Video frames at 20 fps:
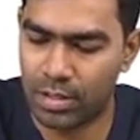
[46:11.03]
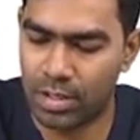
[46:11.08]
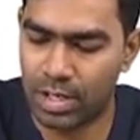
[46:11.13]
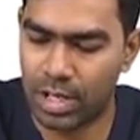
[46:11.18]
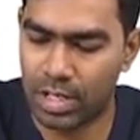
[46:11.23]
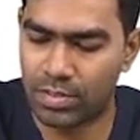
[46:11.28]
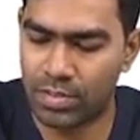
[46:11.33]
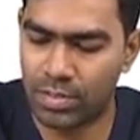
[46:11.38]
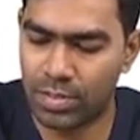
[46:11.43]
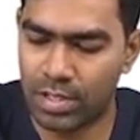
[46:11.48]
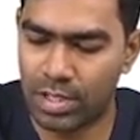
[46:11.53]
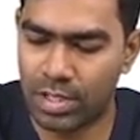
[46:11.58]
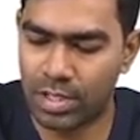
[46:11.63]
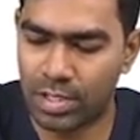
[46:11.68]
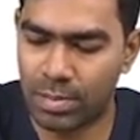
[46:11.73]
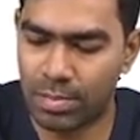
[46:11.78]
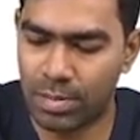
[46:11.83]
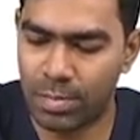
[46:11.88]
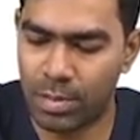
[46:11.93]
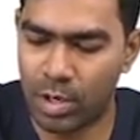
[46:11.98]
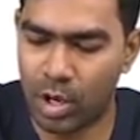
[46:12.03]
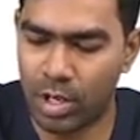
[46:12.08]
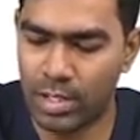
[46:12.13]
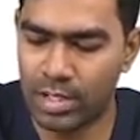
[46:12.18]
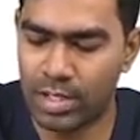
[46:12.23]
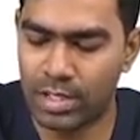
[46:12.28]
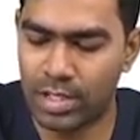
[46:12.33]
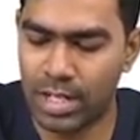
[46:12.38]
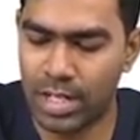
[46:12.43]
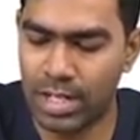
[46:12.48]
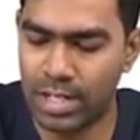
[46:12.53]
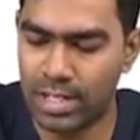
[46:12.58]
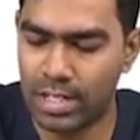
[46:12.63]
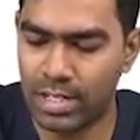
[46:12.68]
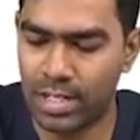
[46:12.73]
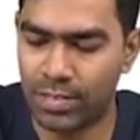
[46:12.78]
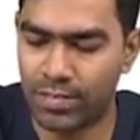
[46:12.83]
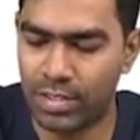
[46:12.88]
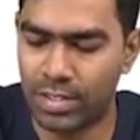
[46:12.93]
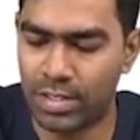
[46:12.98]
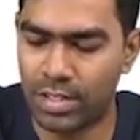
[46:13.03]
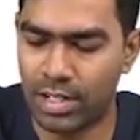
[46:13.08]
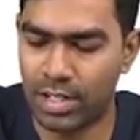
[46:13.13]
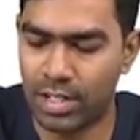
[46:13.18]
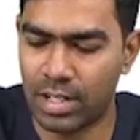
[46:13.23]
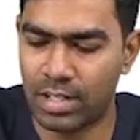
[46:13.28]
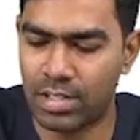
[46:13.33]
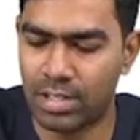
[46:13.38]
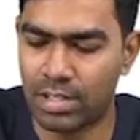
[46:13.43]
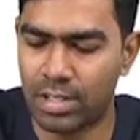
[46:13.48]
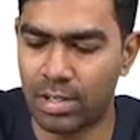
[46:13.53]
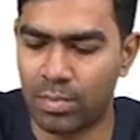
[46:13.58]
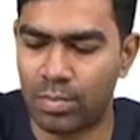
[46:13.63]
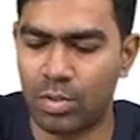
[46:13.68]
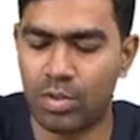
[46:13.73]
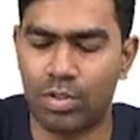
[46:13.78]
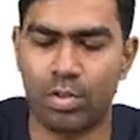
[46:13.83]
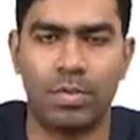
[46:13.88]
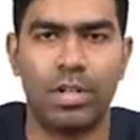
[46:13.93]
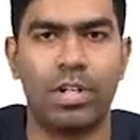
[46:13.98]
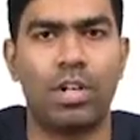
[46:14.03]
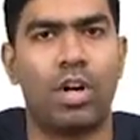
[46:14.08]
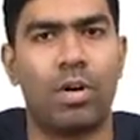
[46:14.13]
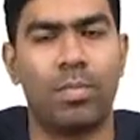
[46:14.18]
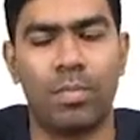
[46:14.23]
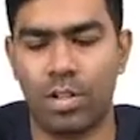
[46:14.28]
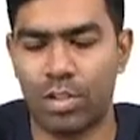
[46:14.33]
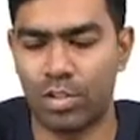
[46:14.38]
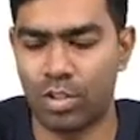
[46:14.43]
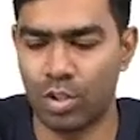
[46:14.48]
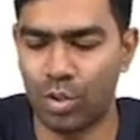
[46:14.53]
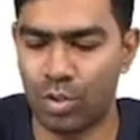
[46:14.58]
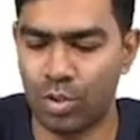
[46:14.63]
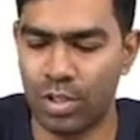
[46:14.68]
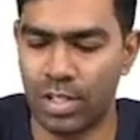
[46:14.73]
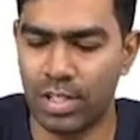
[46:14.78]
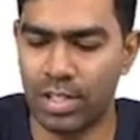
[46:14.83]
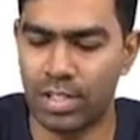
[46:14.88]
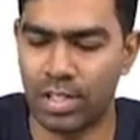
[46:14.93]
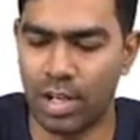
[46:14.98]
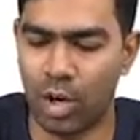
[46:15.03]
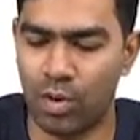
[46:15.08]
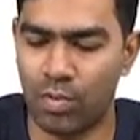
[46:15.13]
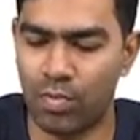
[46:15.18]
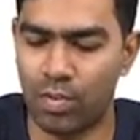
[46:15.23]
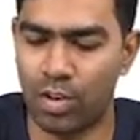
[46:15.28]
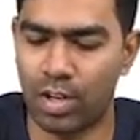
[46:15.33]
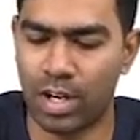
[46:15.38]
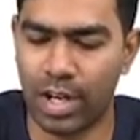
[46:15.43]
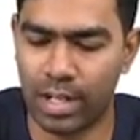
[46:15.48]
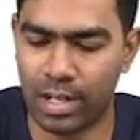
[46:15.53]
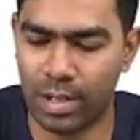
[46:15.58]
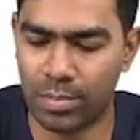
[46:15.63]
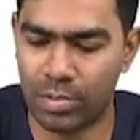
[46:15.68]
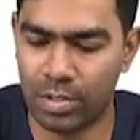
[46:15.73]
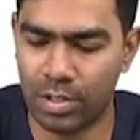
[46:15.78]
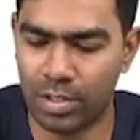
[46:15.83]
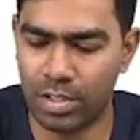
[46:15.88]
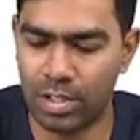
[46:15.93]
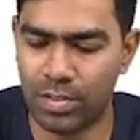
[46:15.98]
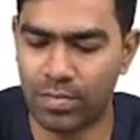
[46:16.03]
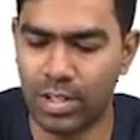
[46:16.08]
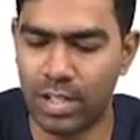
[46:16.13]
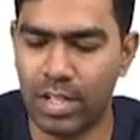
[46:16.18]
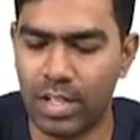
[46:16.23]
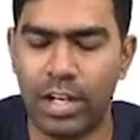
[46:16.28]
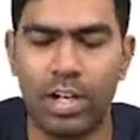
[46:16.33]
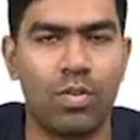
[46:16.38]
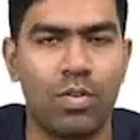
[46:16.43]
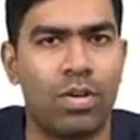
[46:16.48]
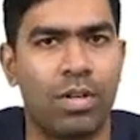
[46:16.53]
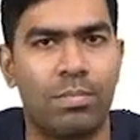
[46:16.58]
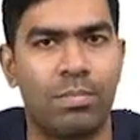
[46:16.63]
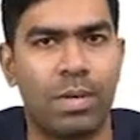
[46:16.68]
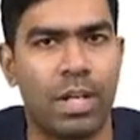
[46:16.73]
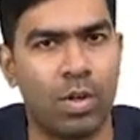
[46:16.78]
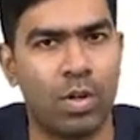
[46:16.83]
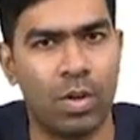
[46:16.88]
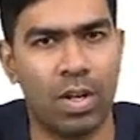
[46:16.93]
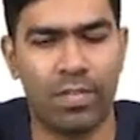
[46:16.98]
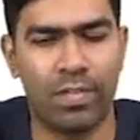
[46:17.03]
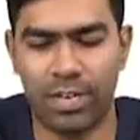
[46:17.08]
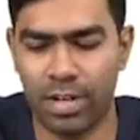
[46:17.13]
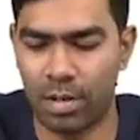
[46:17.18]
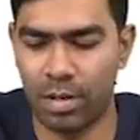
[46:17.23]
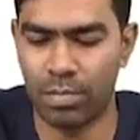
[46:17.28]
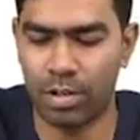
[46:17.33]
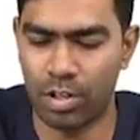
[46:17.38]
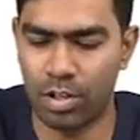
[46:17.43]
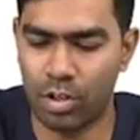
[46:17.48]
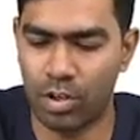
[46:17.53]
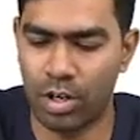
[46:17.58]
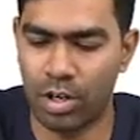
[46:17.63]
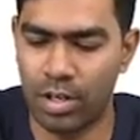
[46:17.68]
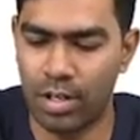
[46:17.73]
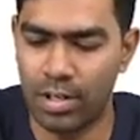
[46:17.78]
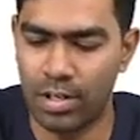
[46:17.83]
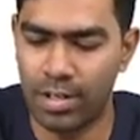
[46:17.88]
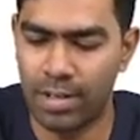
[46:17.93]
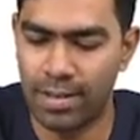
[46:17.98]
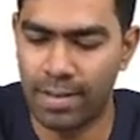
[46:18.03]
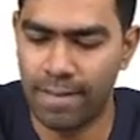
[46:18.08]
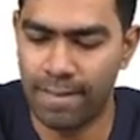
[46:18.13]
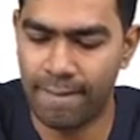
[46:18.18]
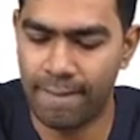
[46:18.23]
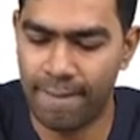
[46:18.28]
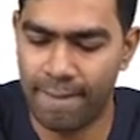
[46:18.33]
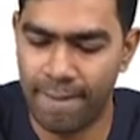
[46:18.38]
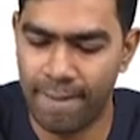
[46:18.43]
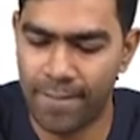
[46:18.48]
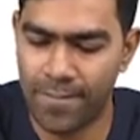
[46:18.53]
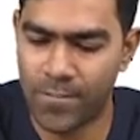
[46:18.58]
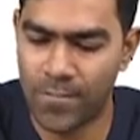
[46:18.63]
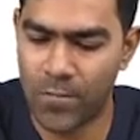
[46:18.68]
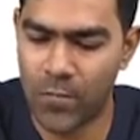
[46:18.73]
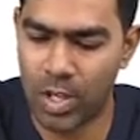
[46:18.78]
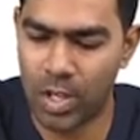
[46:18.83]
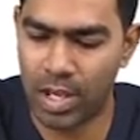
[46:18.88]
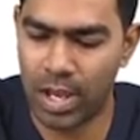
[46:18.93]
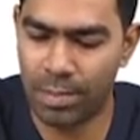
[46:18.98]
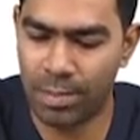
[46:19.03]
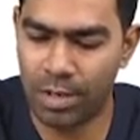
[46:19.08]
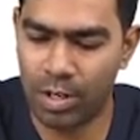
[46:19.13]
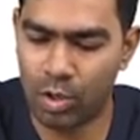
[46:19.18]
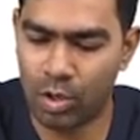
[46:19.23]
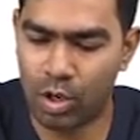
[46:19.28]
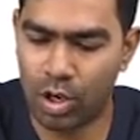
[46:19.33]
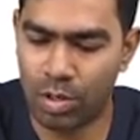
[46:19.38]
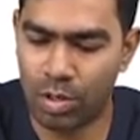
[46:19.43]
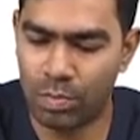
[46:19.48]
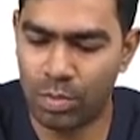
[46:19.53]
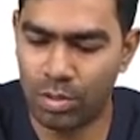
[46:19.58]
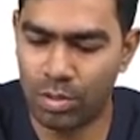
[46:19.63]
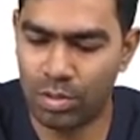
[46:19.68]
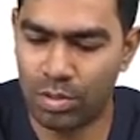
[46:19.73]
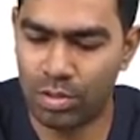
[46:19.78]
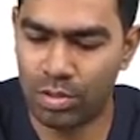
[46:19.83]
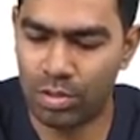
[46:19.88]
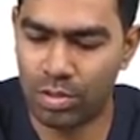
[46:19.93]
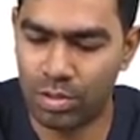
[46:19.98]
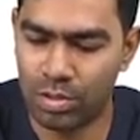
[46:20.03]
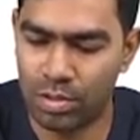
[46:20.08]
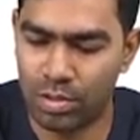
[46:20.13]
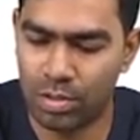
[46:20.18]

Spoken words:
In all these conditions, FH and LH is supposed to be normal. So usually this outflow tract obstruction will lead to a peculiar phenomenon called hematocolpos